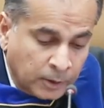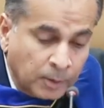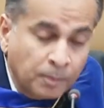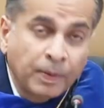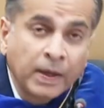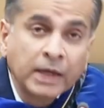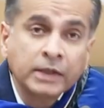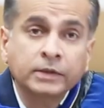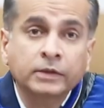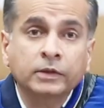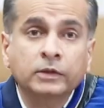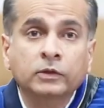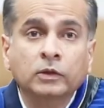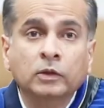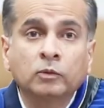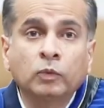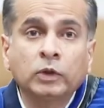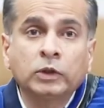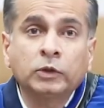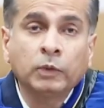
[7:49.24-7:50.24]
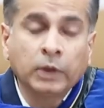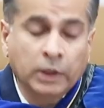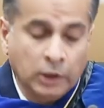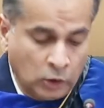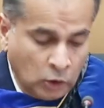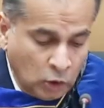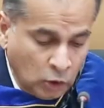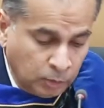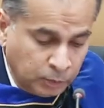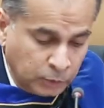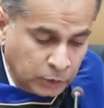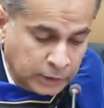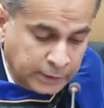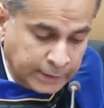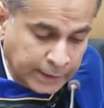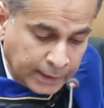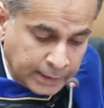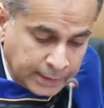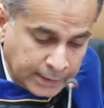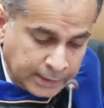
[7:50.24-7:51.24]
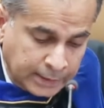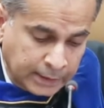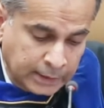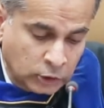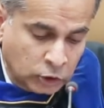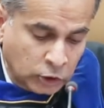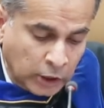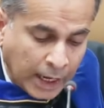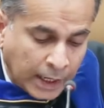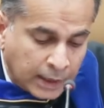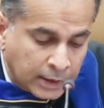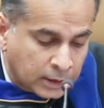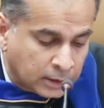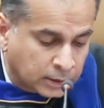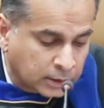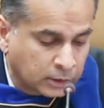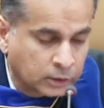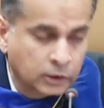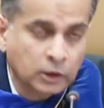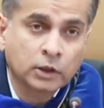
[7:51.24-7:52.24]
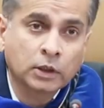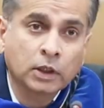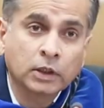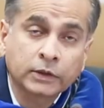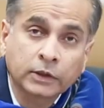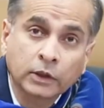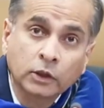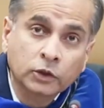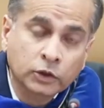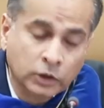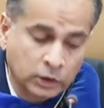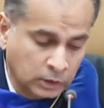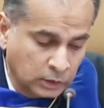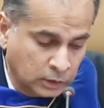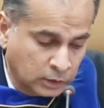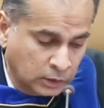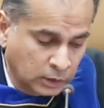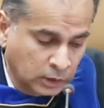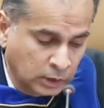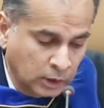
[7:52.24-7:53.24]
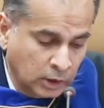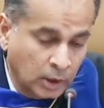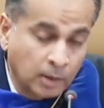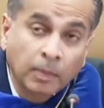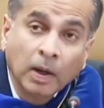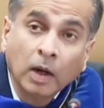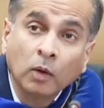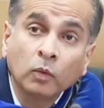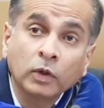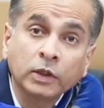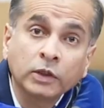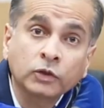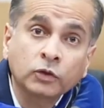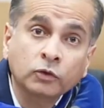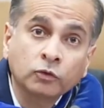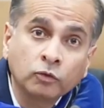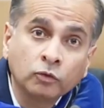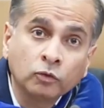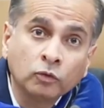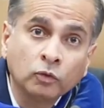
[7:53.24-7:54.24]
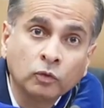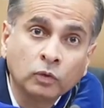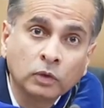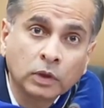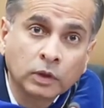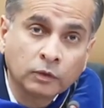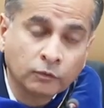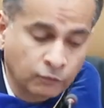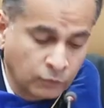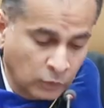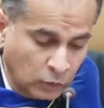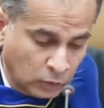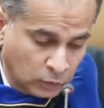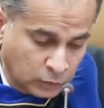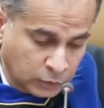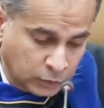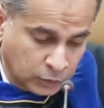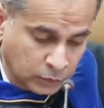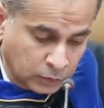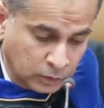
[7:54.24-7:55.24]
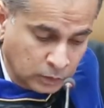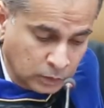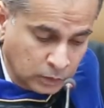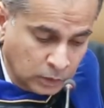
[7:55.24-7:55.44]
the basis on which we can hope to test and challenge assertions about what is true and false.